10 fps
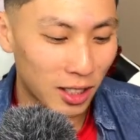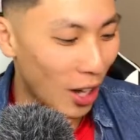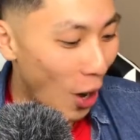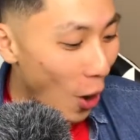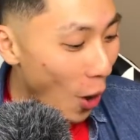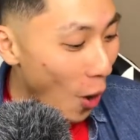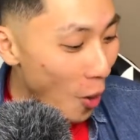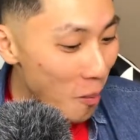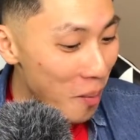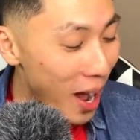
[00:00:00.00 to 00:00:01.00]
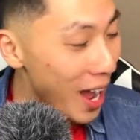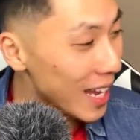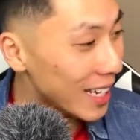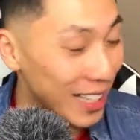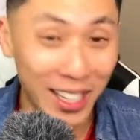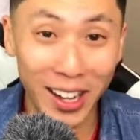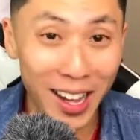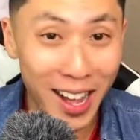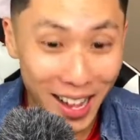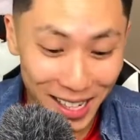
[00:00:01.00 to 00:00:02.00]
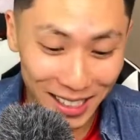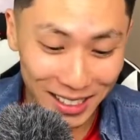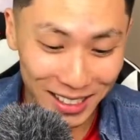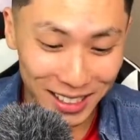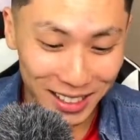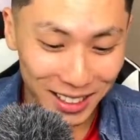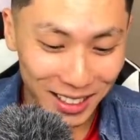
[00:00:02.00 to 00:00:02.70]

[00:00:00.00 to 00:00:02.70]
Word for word: Oh my gosh!